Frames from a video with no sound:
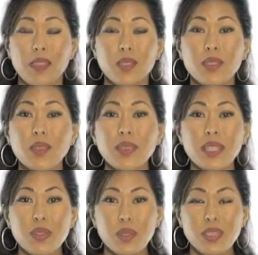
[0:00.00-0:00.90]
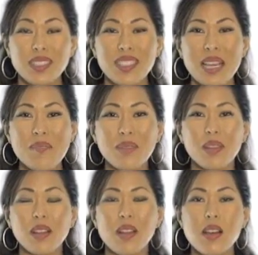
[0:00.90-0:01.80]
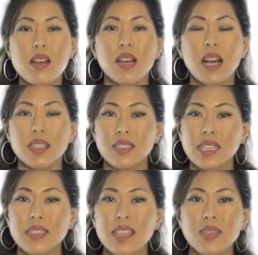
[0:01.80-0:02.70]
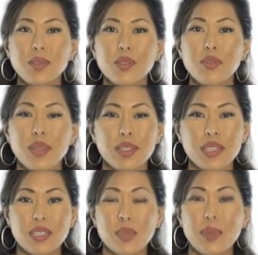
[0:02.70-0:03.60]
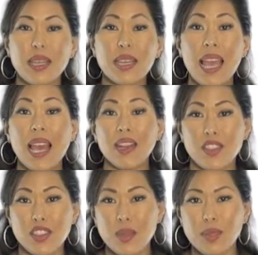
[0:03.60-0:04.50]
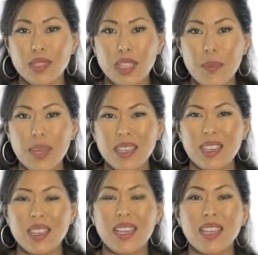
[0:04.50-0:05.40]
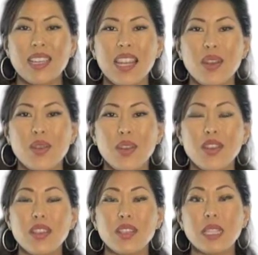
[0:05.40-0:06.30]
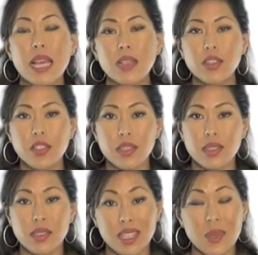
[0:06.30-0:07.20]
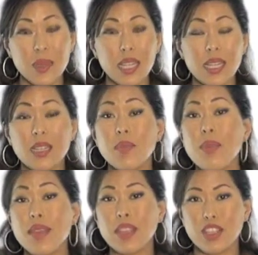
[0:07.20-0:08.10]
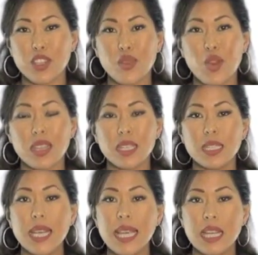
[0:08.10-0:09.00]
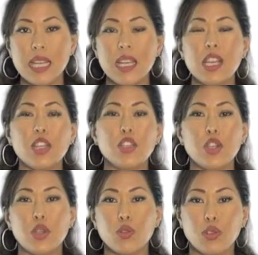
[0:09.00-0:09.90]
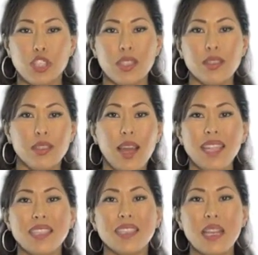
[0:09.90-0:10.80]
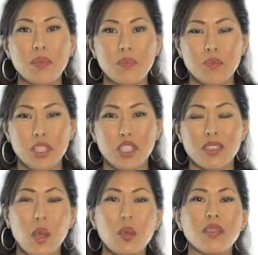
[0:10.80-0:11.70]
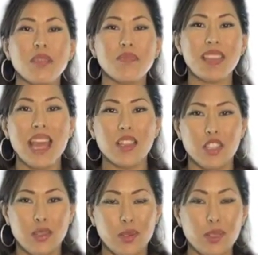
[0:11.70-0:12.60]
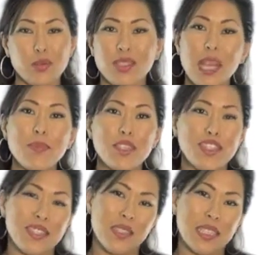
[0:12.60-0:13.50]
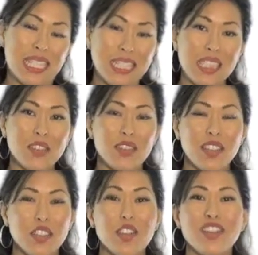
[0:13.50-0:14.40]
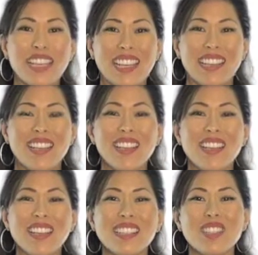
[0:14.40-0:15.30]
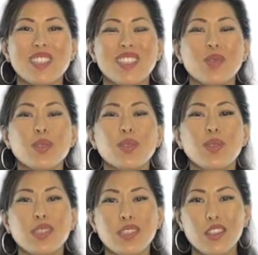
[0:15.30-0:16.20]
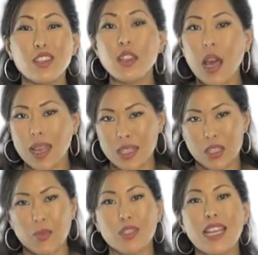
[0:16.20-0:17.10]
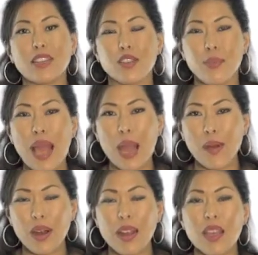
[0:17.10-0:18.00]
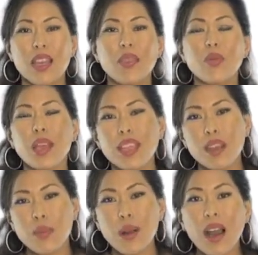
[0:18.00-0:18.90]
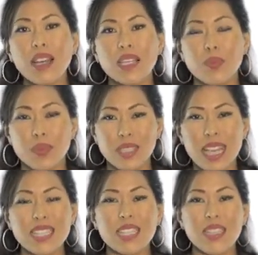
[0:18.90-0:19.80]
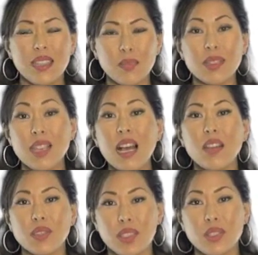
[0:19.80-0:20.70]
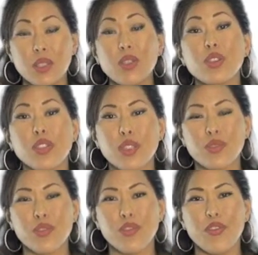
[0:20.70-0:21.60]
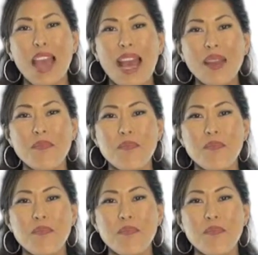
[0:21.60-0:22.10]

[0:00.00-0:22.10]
So let me give you an example. A success group participant had a chubby stomach. Now, her intelligence intimidated the men that she wanted to date, so she lied to them. She told them that she was a receptionist instead of an attorney. So she was using her lies to protect her power. And the way that our bodies protect themselves is usually through fat.